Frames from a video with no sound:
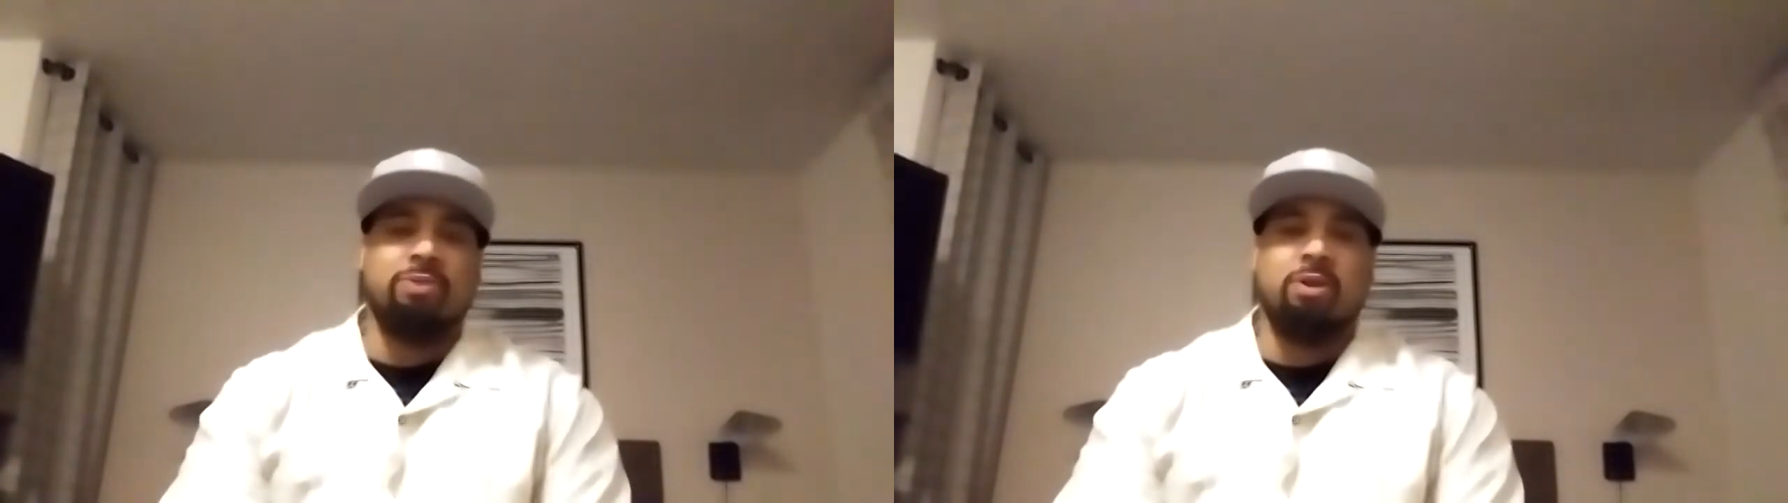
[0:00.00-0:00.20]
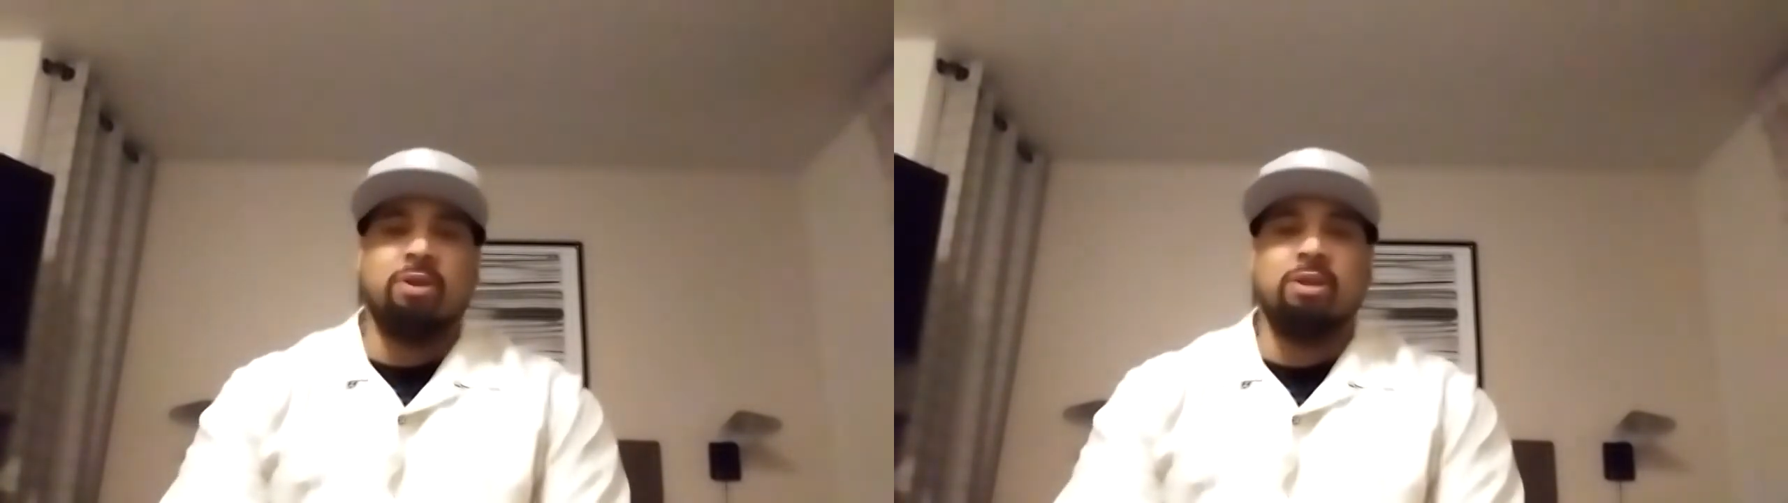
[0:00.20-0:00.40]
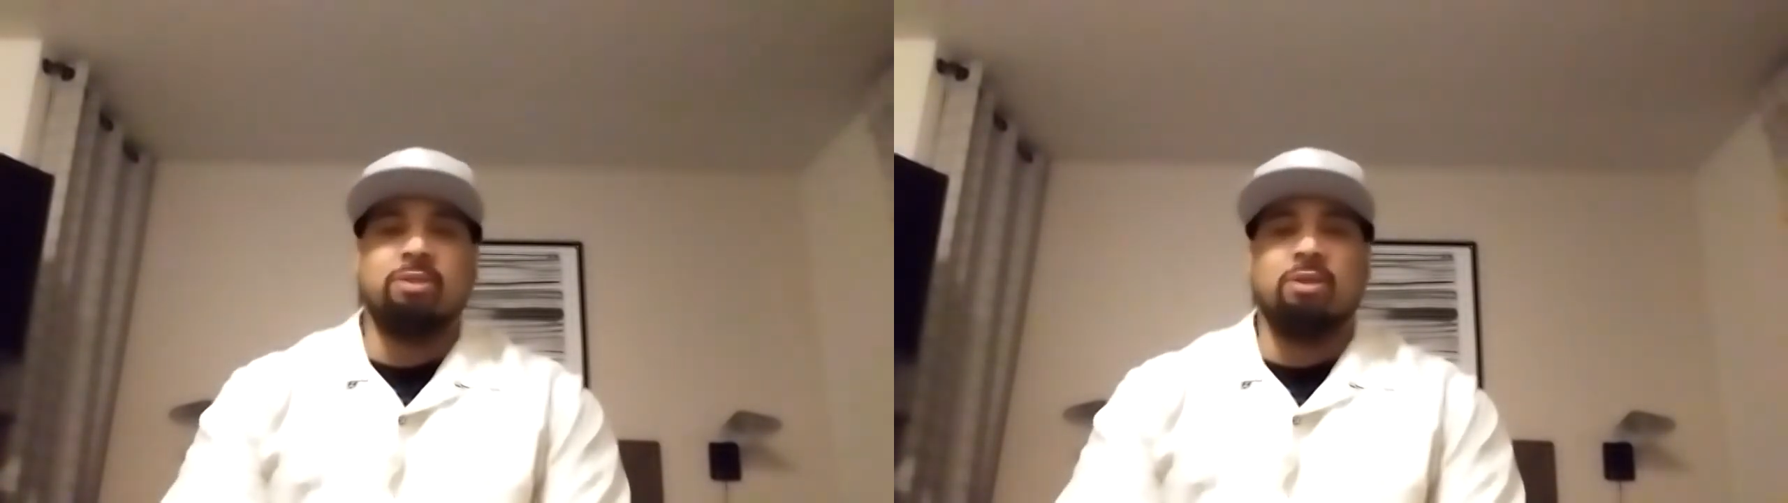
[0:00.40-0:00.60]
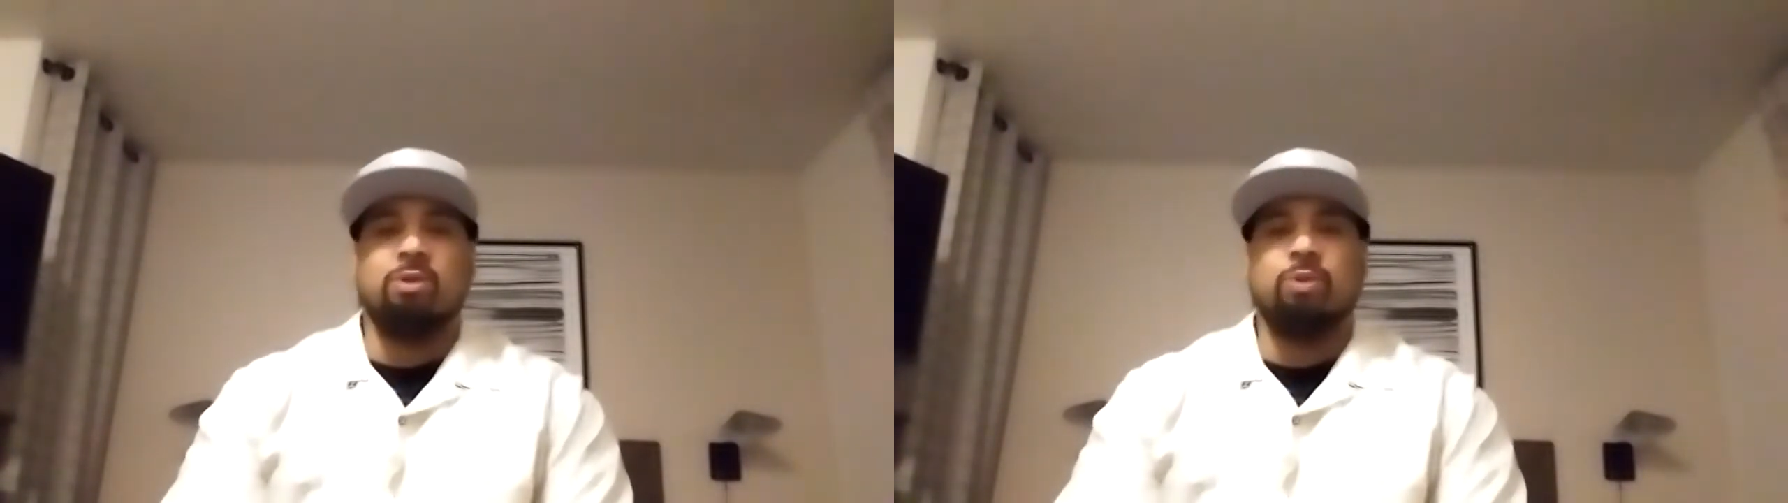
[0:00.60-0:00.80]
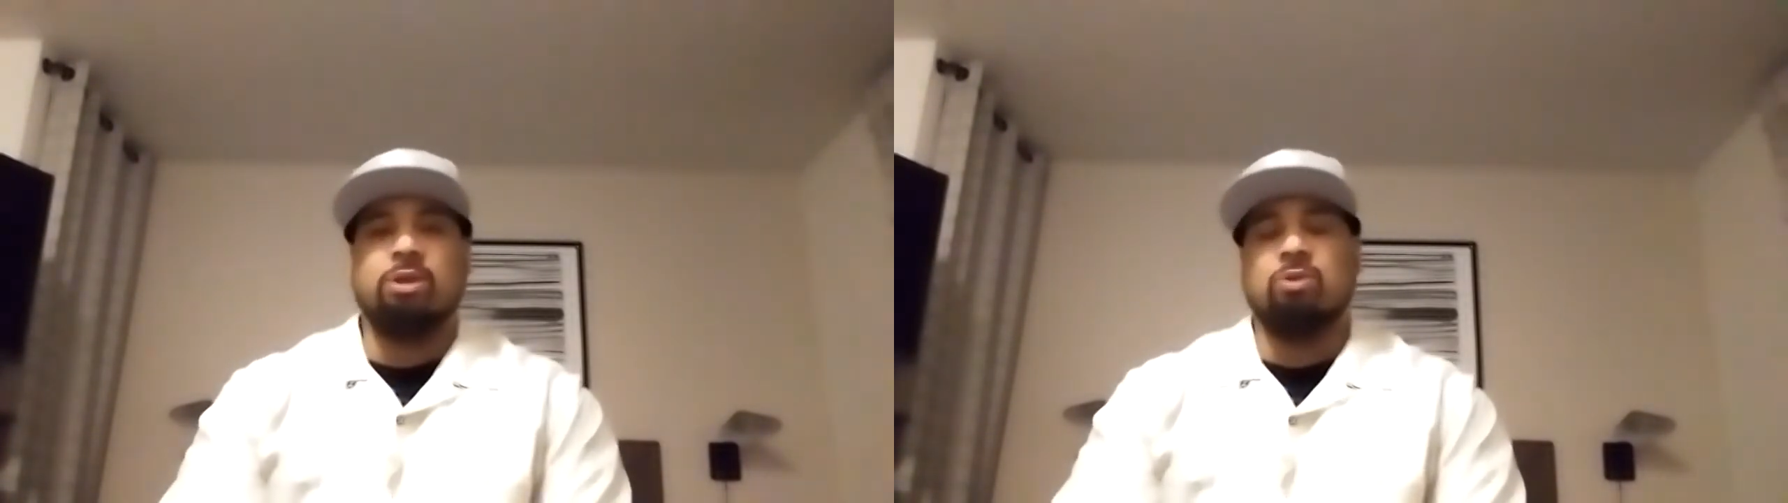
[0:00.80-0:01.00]
30th year
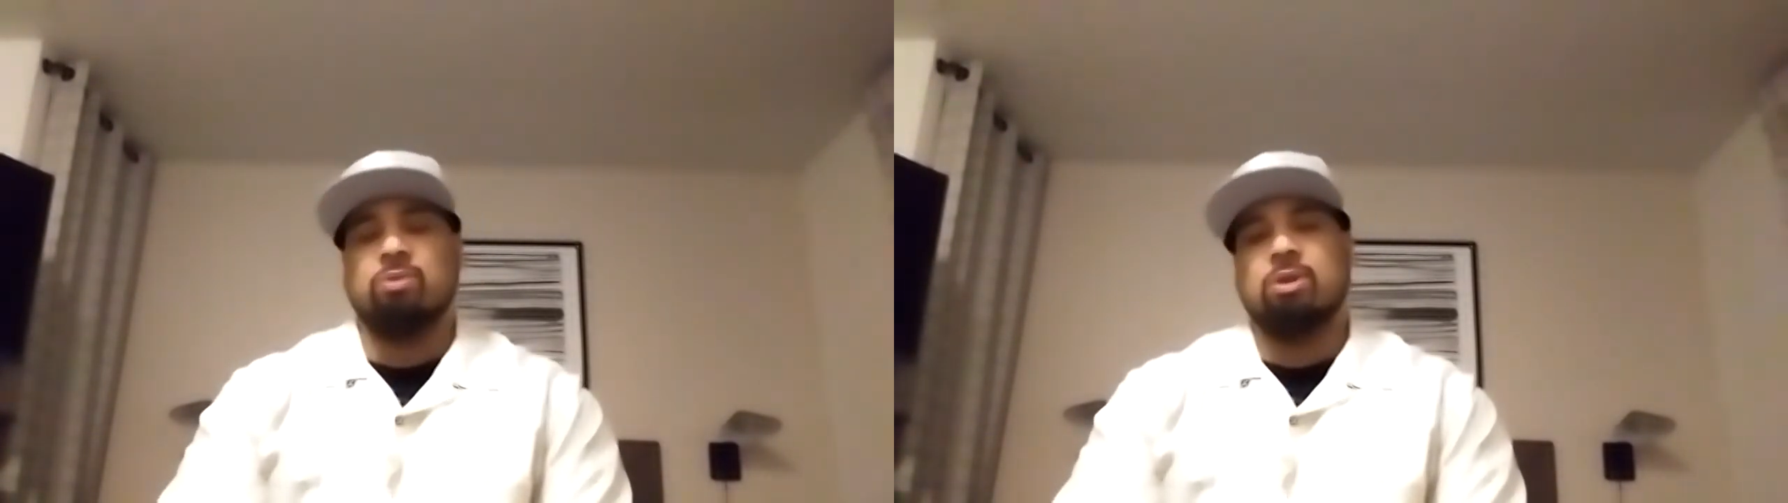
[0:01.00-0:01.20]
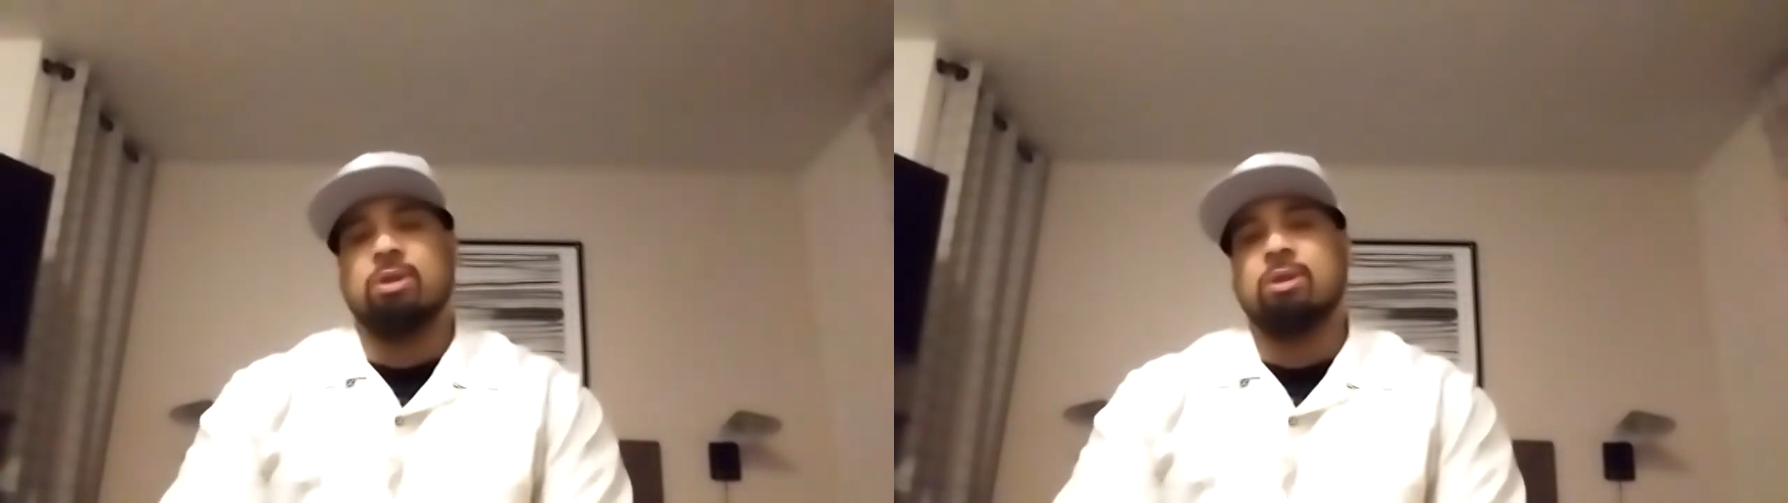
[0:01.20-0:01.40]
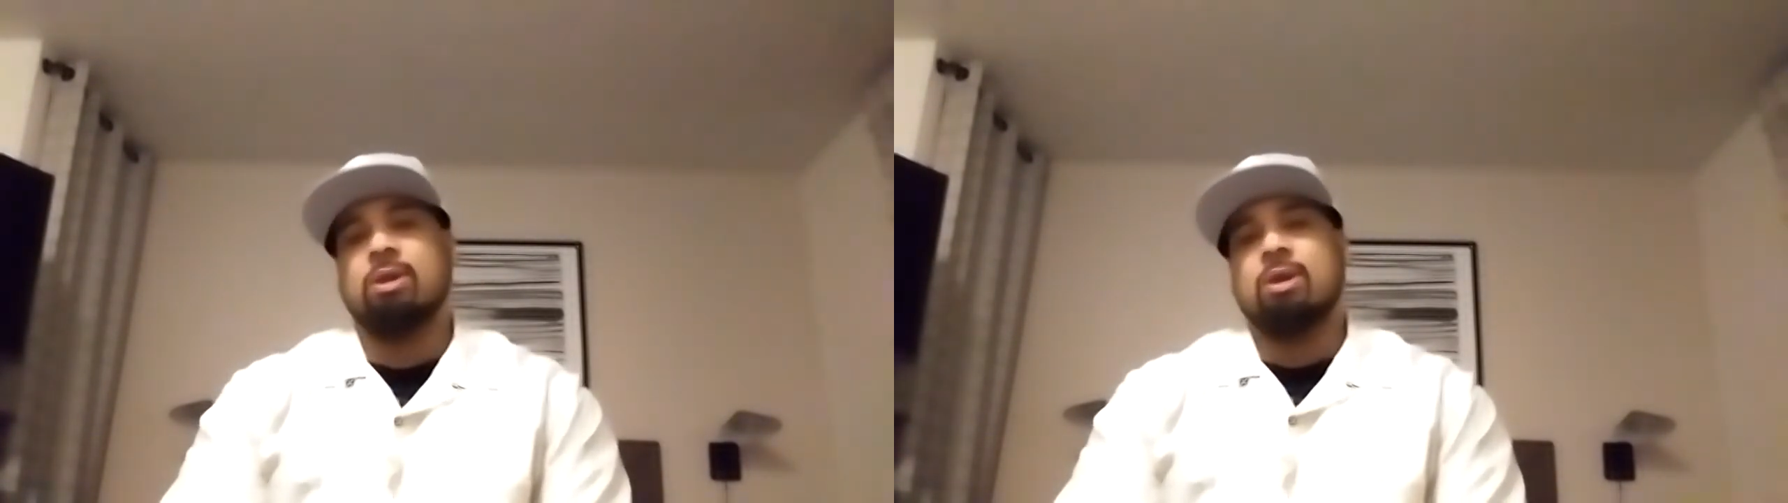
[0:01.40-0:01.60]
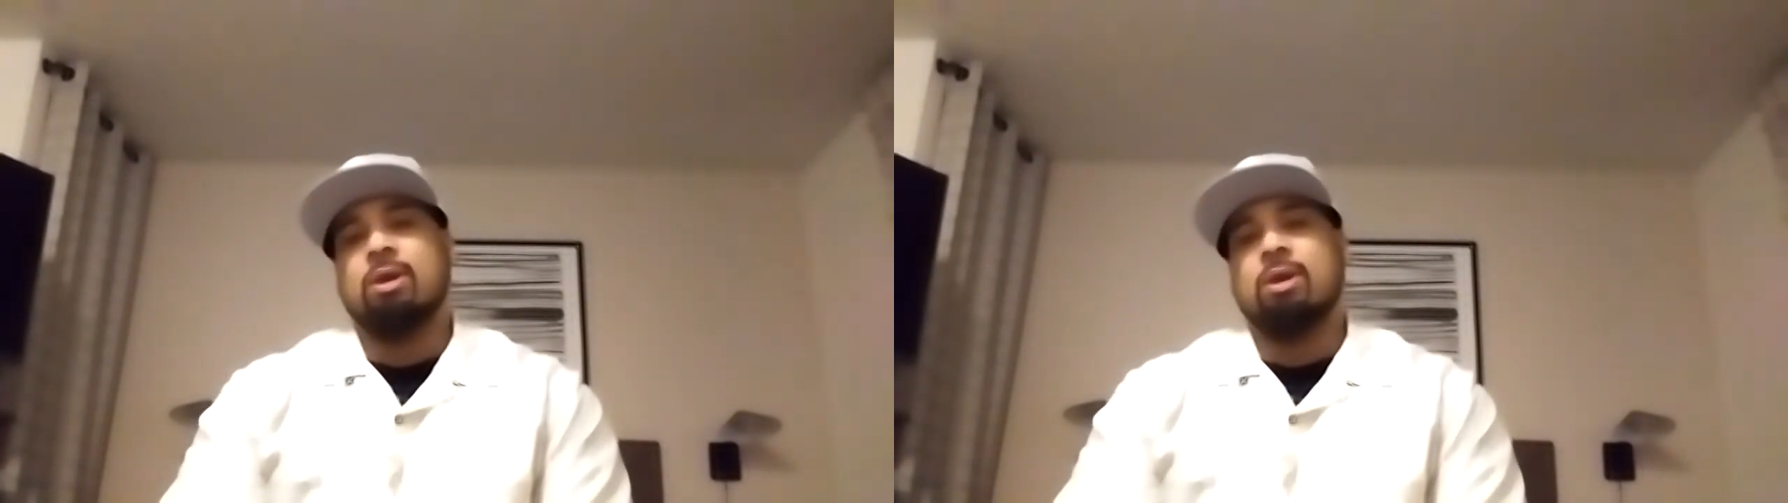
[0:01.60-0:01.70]
reunion,